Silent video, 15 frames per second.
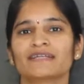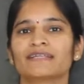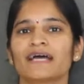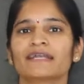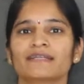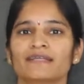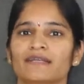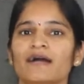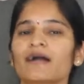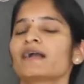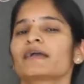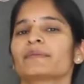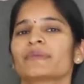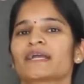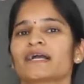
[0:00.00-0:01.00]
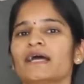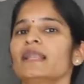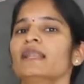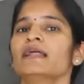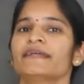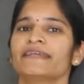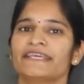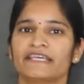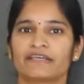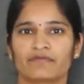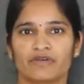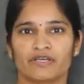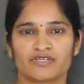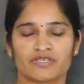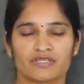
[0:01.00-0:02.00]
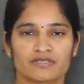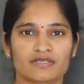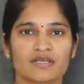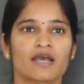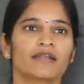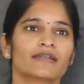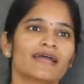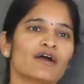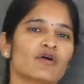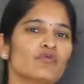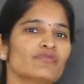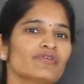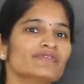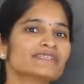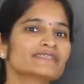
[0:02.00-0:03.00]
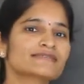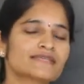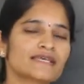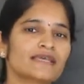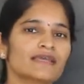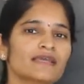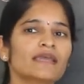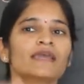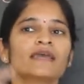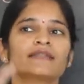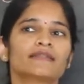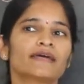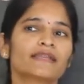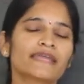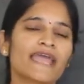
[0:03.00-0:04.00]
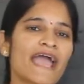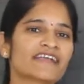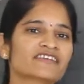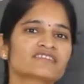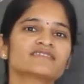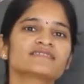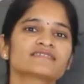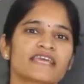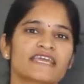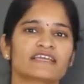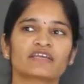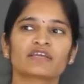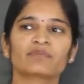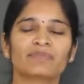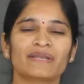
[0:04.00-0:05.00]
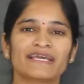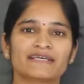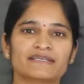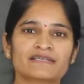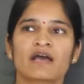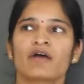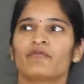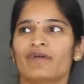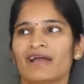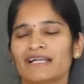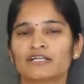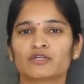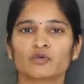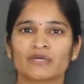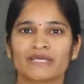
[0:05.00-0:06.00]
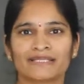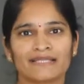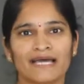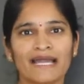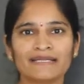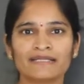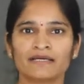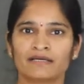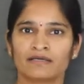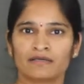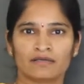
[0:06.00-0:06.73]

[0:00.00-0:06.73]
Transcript: that in our chemical equations. Now we will see the reactions taking place while doing that